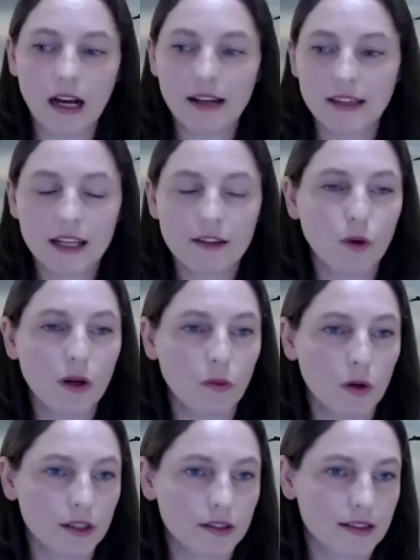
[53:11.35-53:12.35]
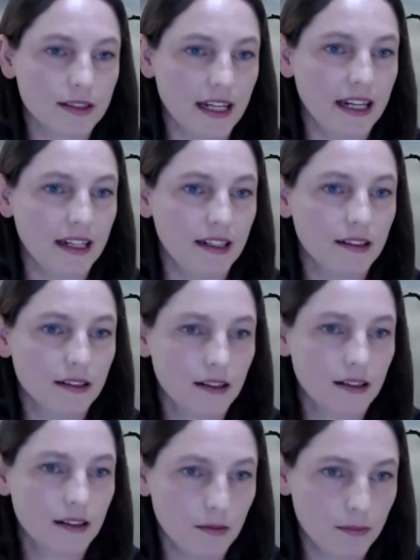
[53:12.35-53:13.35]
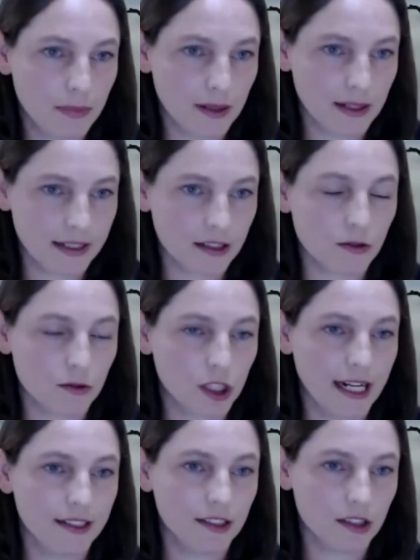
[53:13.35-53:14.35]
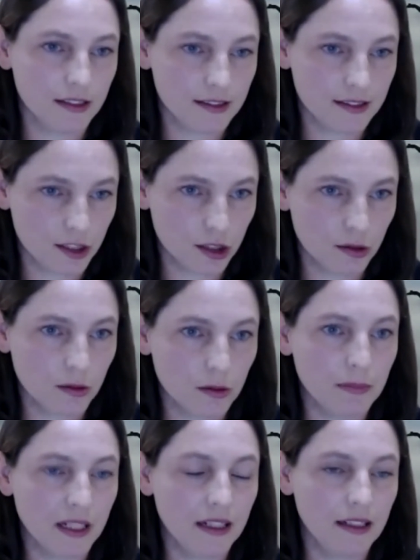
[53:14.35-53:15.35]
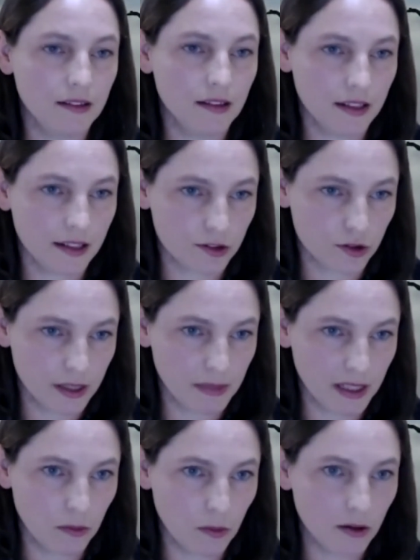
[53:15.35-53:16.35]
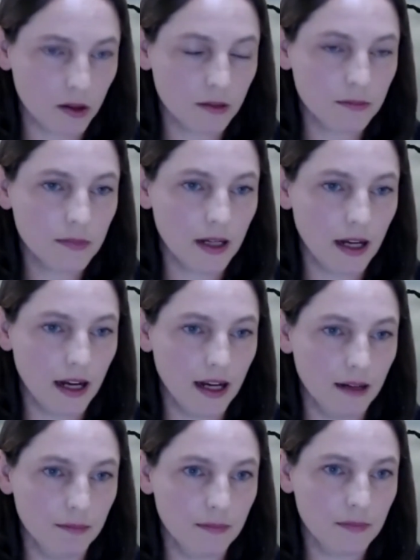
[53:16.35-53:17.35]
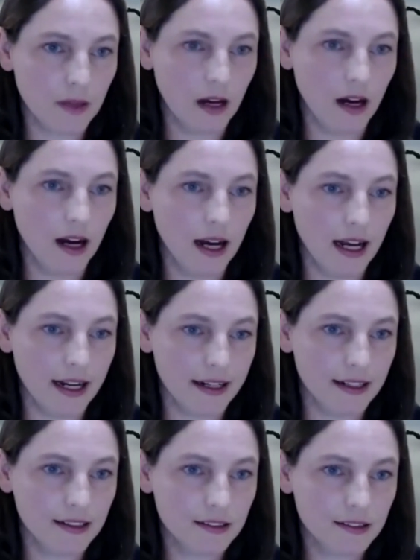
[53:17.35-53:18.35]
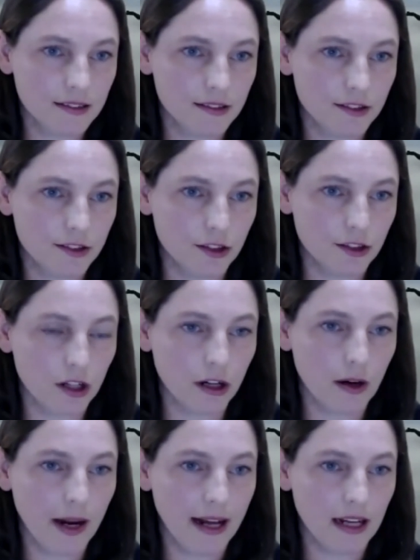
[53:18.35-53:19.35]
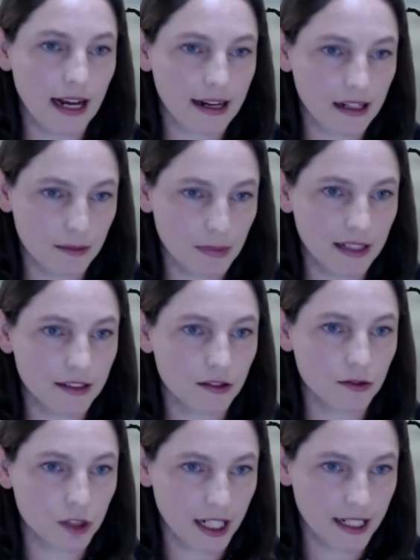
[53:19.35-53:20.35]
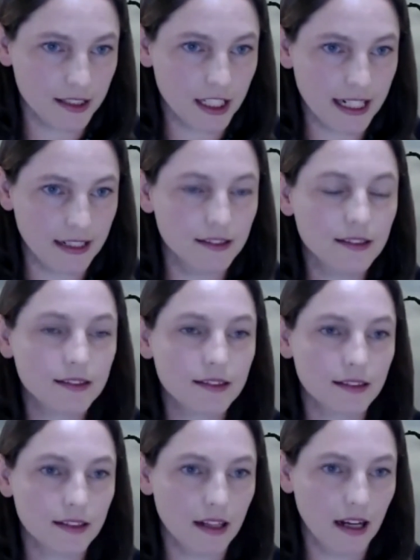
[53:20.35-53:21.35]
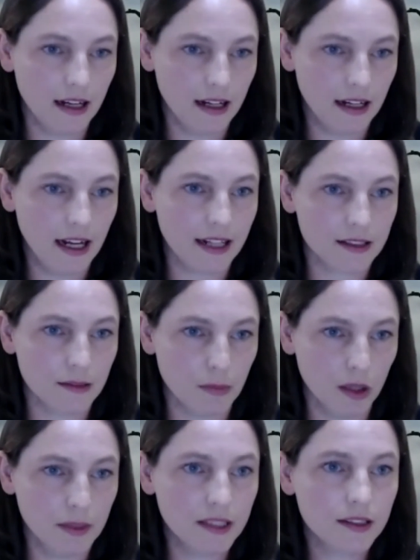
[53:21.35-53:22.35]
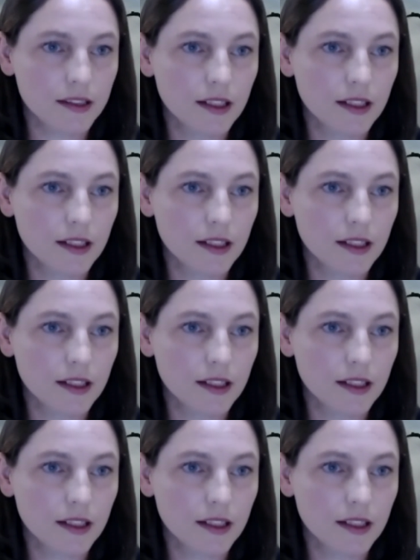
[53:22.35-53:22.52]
I think if we were to see political change on this issue, it would be extremely welcome. I do not know how likely a political change is at the moment.